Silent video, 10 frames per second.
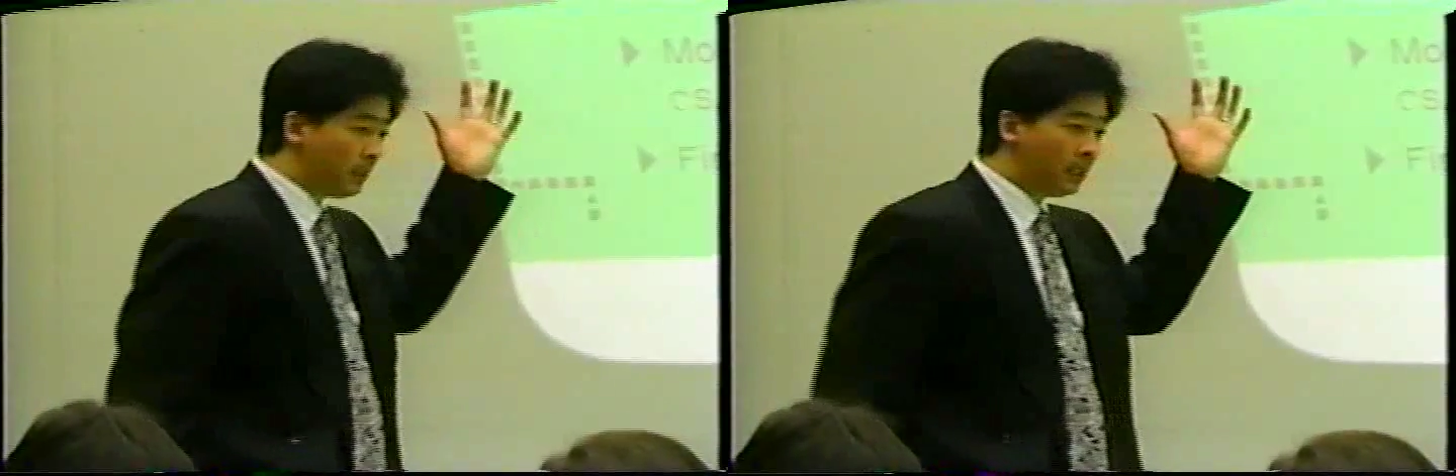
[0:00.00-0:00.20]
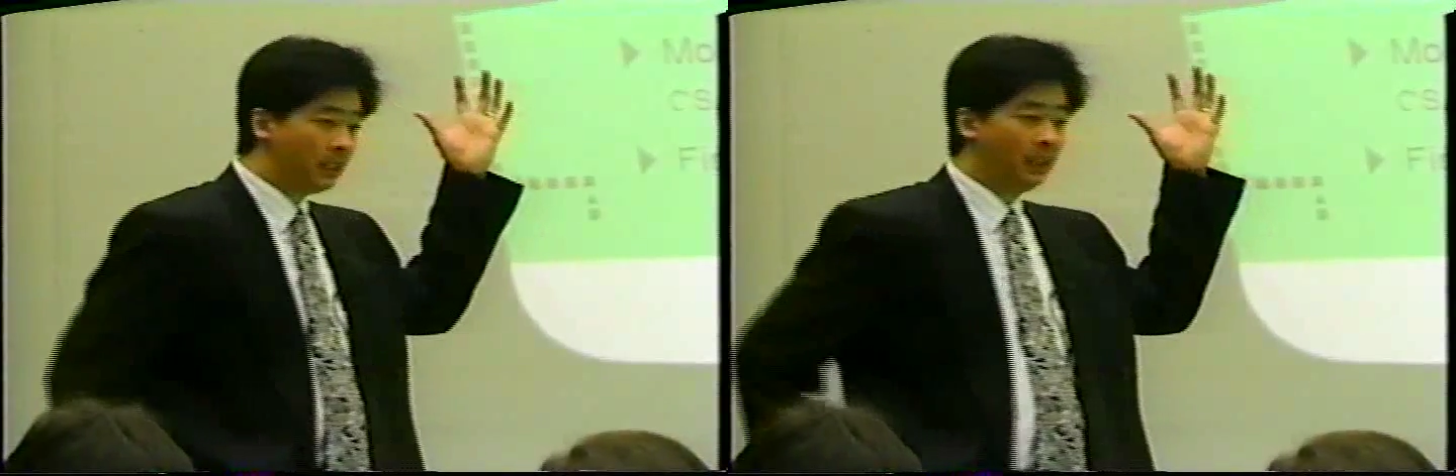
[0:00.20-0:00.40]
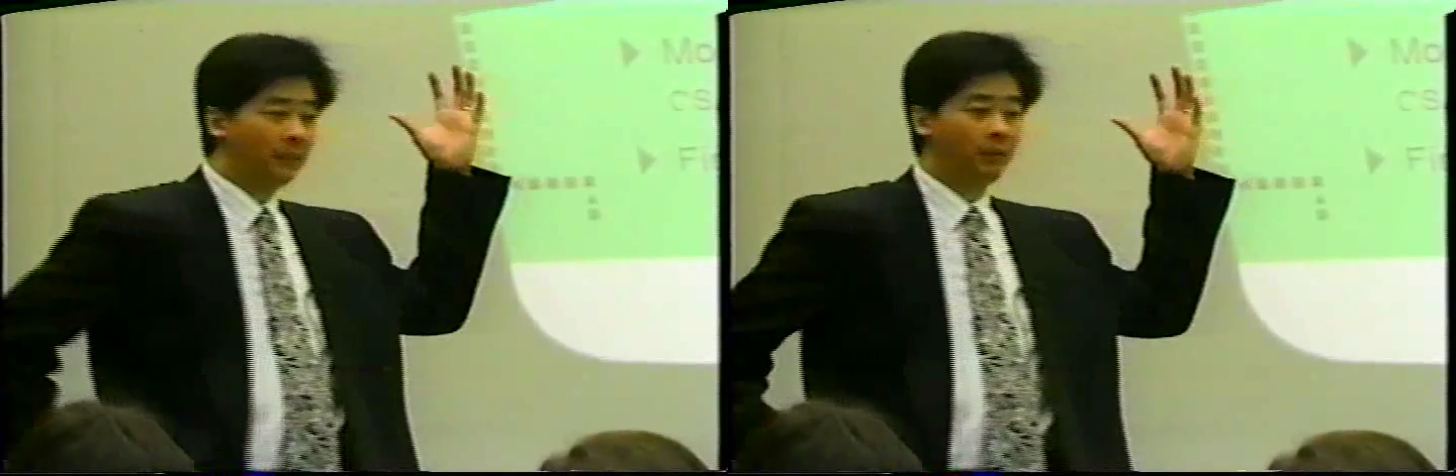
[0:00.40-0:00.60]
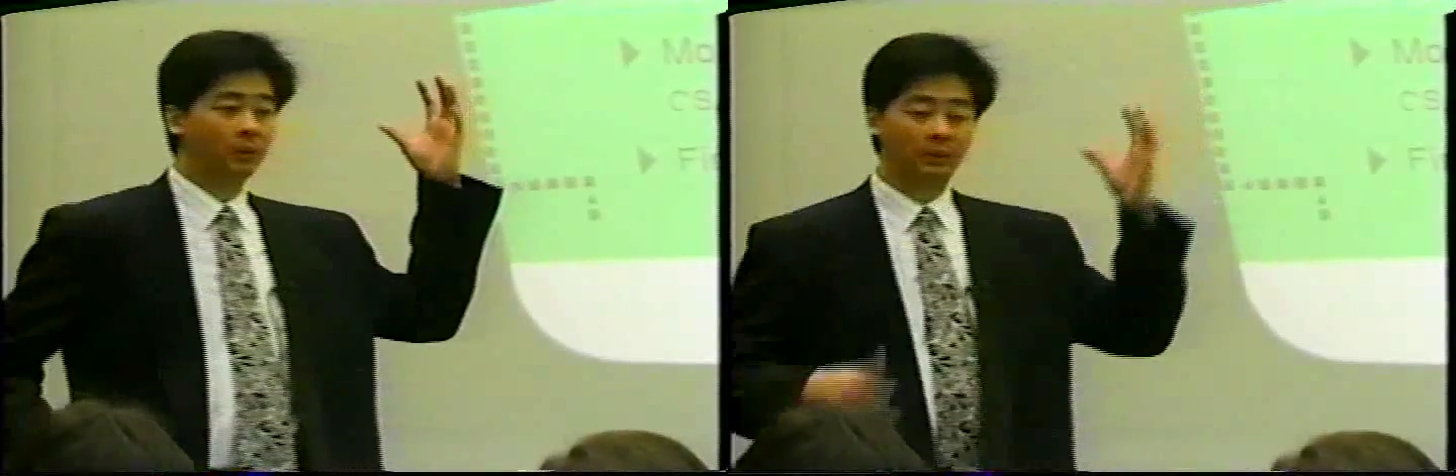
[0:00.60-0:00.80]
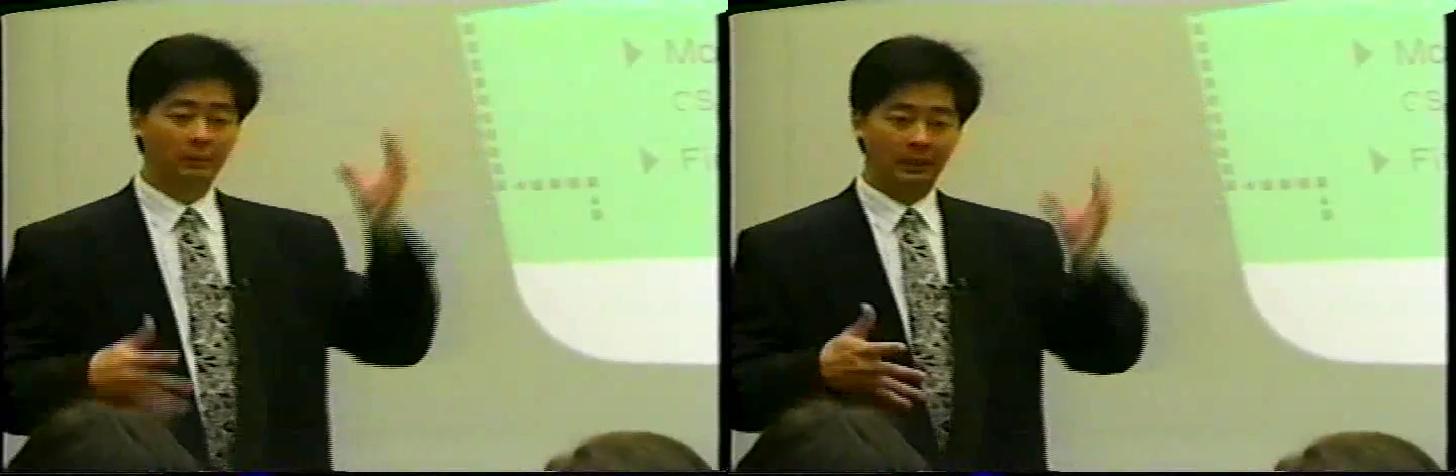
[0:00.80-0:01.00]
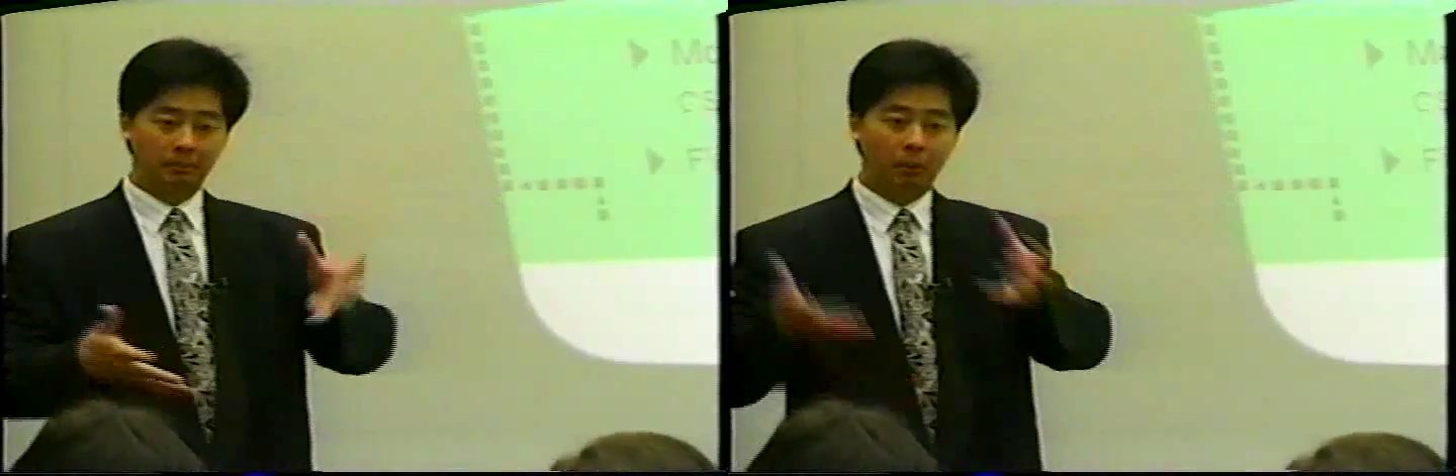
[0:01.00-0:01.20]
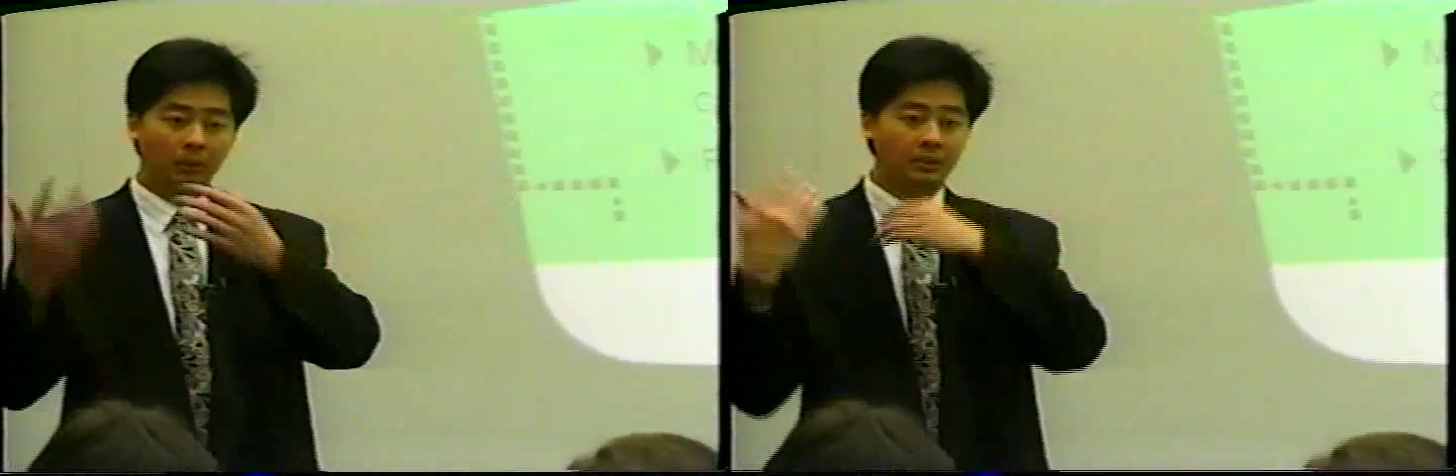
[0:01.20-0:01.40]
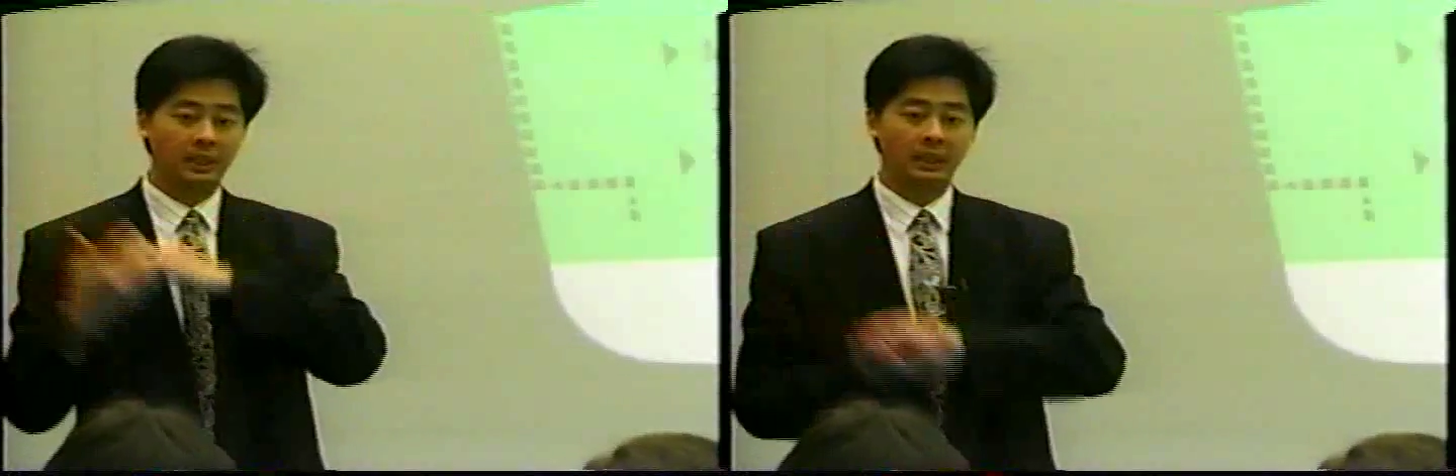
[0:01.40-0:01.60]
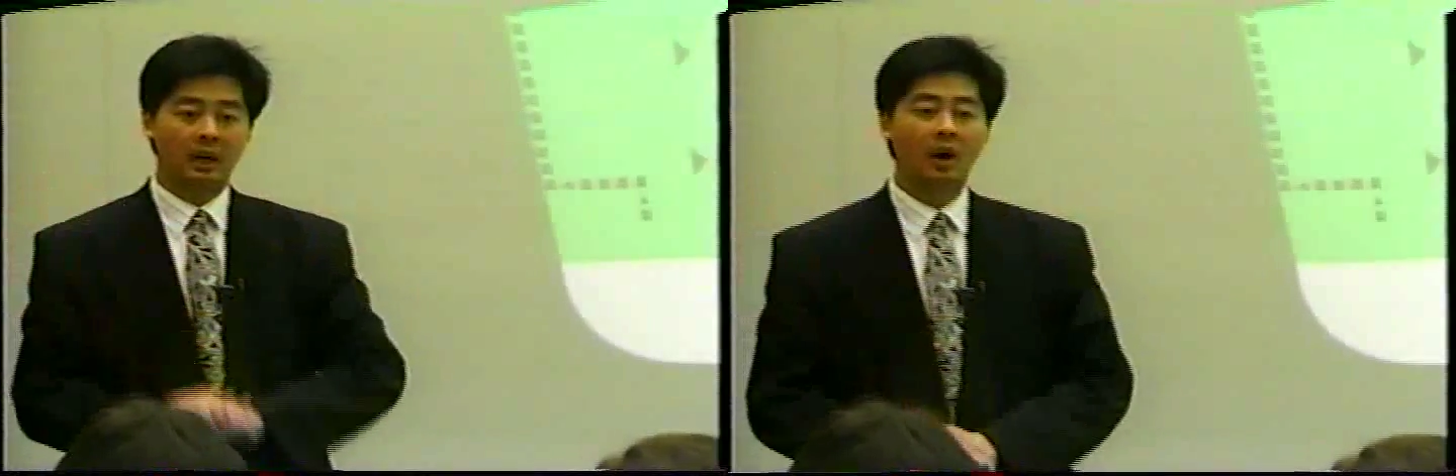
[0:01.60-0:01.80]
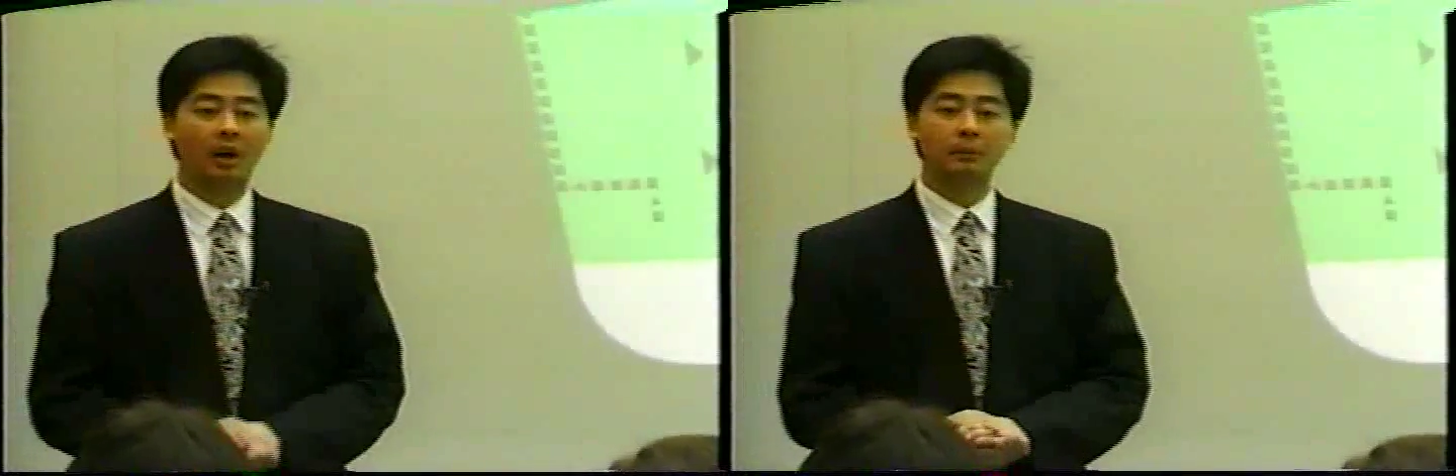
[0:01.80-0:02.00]
if you're importing, say, an
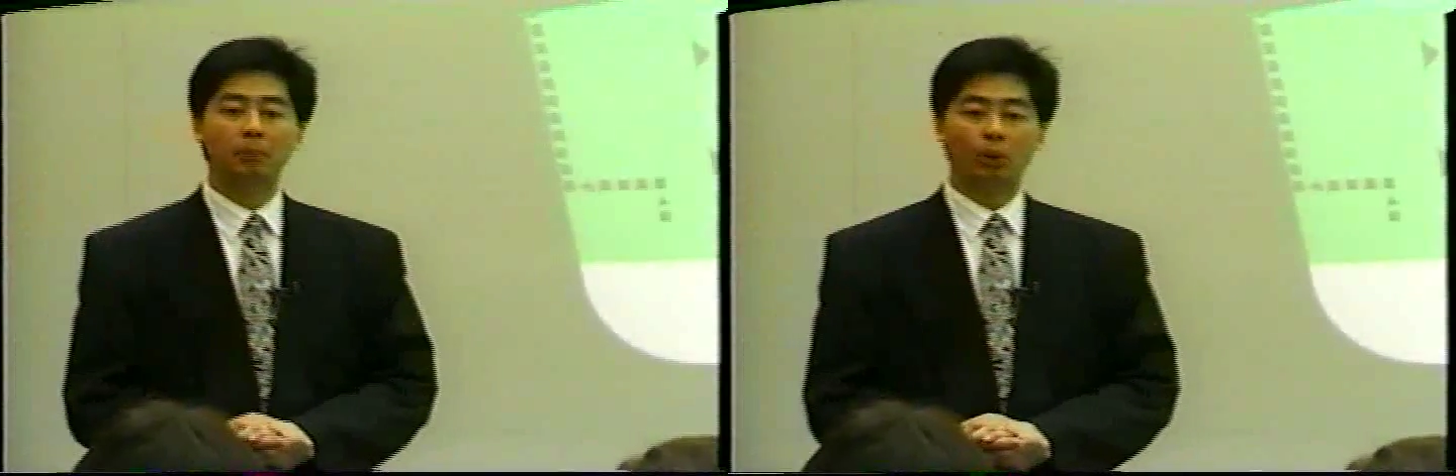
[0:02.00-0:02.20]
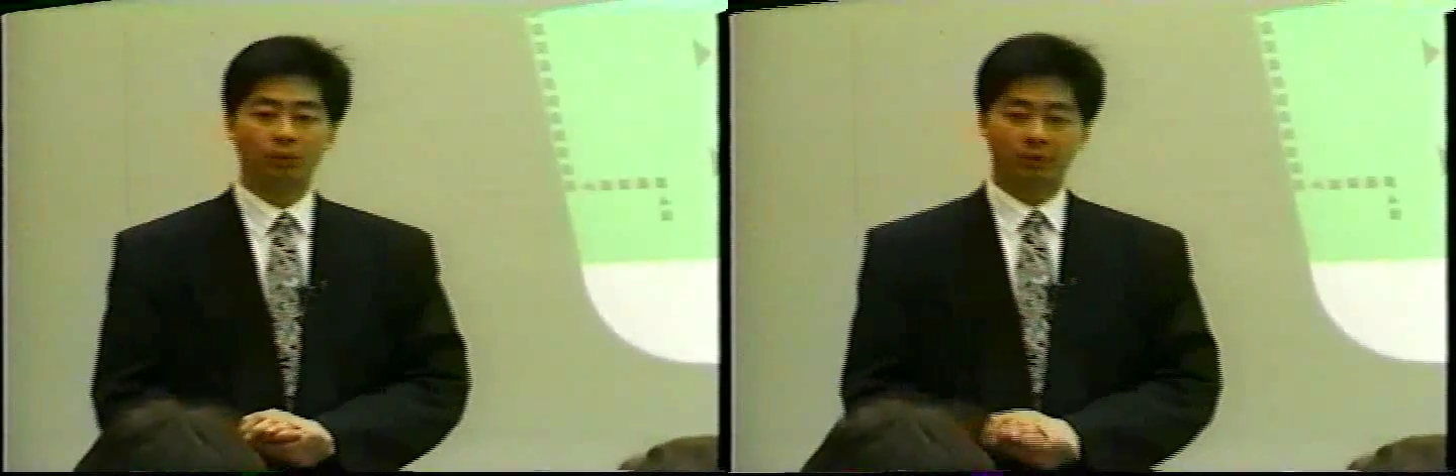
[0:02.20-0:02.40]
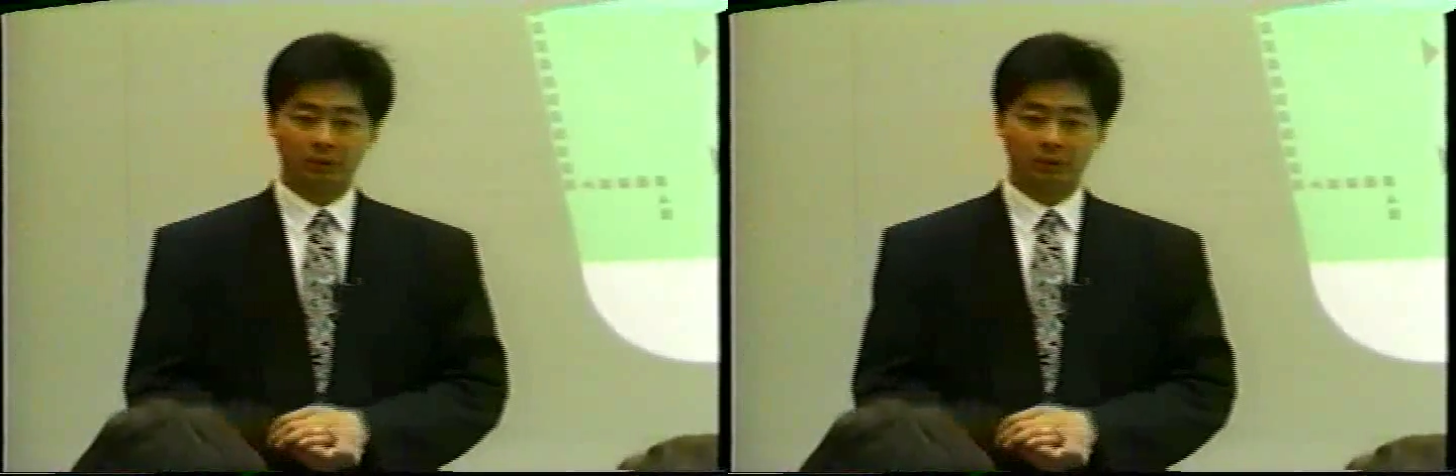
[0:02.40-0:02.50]
automotive,